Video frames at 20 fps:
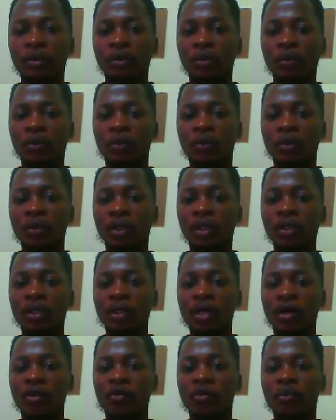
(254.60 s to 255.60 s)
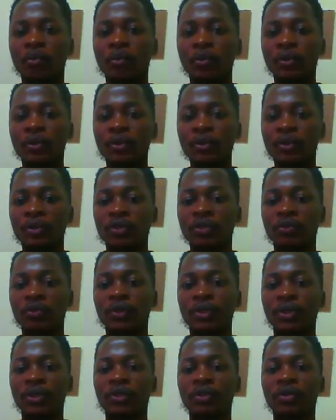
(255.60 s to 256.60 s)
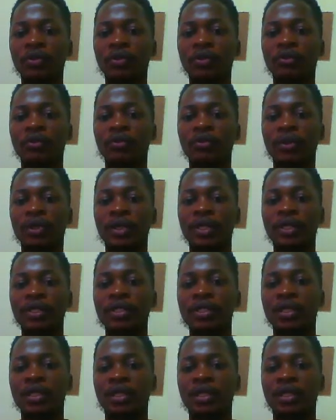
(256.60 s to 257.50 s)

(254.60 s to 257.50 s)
connect our points, we need to create